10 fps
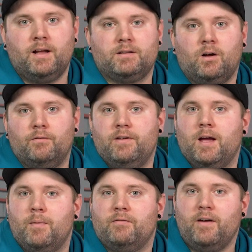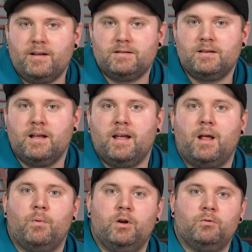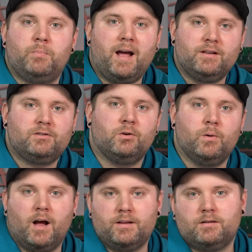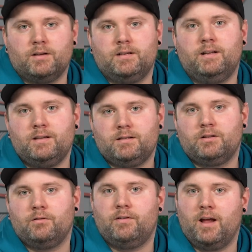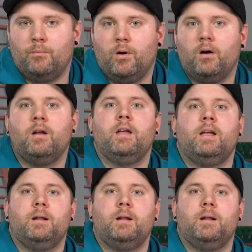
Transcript: It's called V M F S, and when you pass through an iSCSI disk to VMware,